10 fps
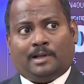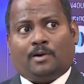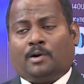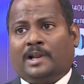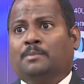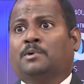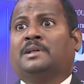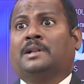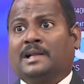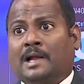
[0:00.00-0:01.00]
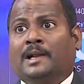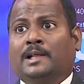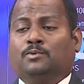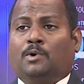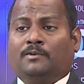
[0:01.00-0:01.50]
they are not able to
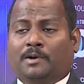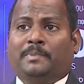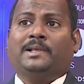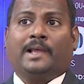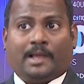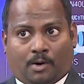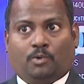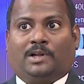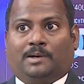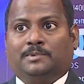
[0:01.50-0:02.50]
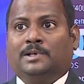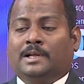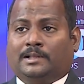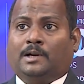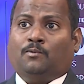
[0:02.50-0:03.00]
recognize what will be their outcomes,
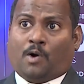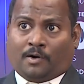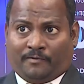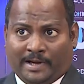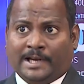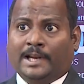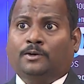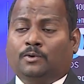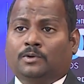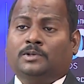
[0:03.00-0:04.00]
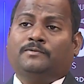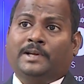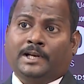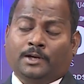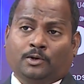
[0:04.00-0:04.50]
then what we need to do is
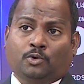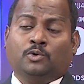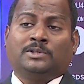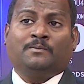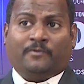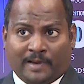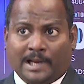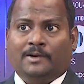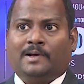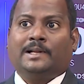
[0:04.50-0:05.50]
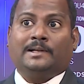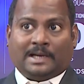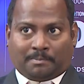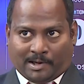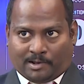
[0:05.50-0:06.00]
we need to do some field work in
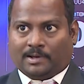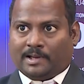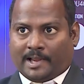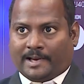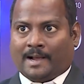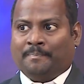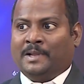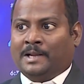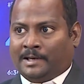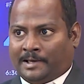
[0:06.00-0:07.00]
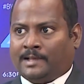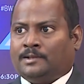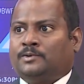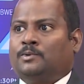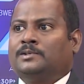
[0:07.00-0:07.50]
that particular area, take
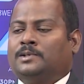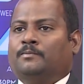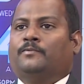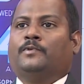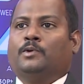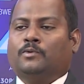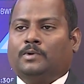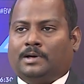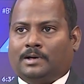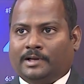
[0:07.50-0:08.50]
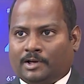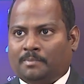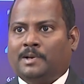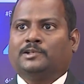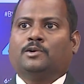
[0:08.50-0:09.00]
the students some few
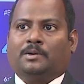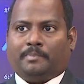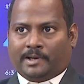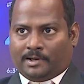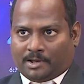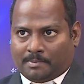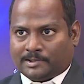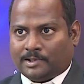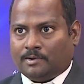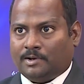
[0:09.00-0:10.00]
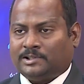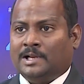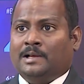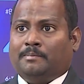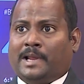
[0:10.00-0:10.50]
incubation or pre-incubation units,
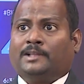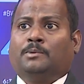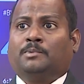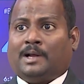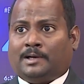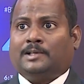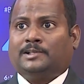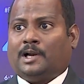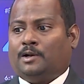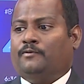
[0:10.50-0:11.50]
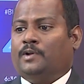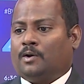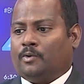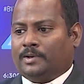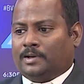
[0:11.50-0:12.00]
make them to understand if you
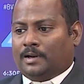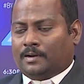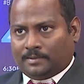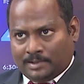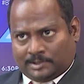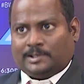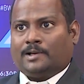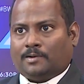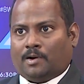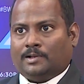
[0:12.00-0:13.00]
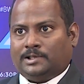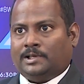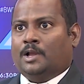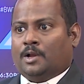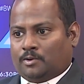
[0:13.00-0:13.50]
are going to learn this
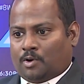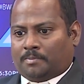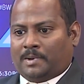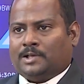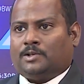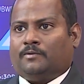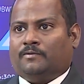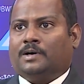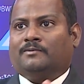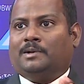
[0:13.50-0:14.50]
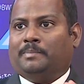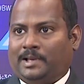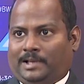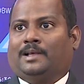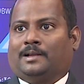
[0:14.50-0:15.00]
technology, your place of work will
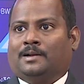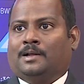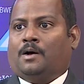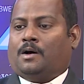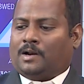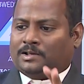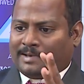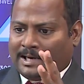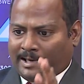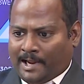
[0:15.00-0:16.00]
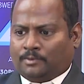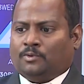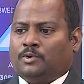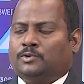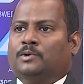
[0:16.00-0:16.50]
be here. Or else we can take
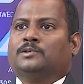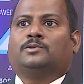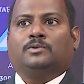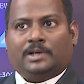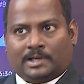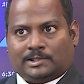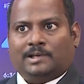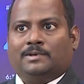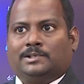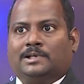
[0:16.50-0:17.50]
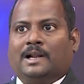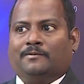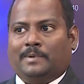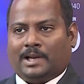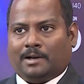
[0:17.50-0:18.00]
those students to industry visit
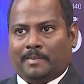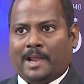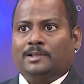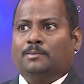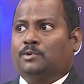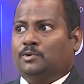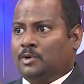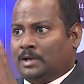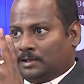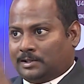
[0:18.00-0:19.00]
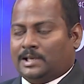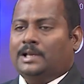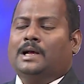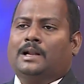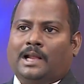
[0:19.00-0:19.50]
and we can make them to
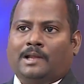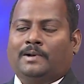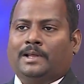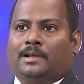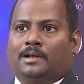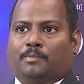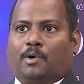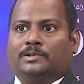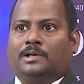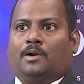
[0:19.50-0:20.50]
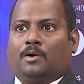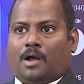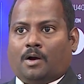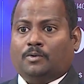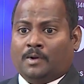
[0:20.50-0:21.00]
see a lively project on
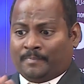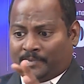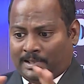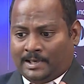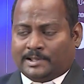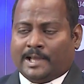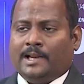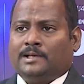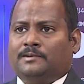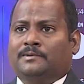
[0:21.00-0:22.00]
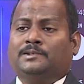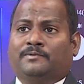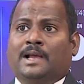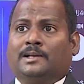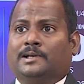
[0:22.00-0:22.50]
how these areas in which
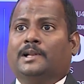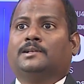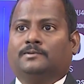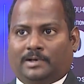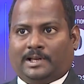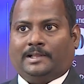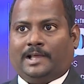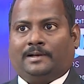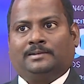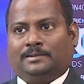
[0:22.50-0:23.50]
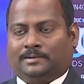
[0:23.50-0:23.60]
we are studying is working there.